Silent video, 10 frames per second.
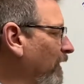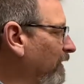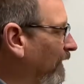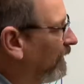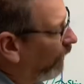
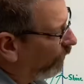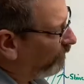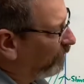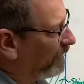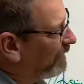And, and
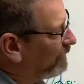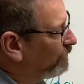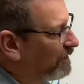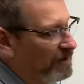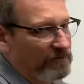hopefully you'll
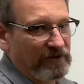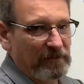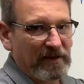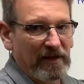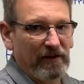get some
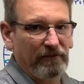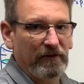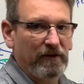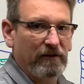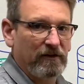kind
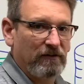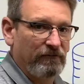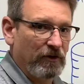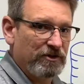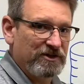of conversion